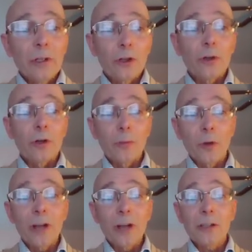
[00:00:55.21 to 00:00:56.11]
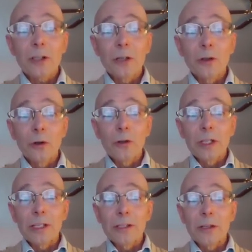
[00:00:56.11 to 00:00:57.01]
Sure, process
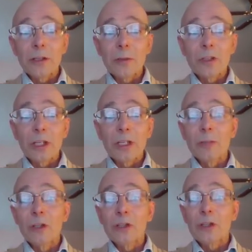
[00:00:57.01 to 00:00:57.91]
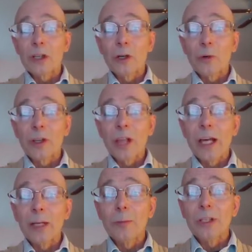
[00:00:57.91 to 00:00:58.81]
control systems need to be secure,
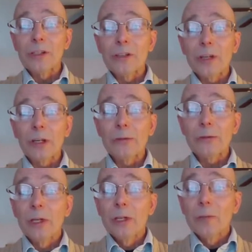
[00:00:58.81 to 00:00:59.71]
reliable, and safe,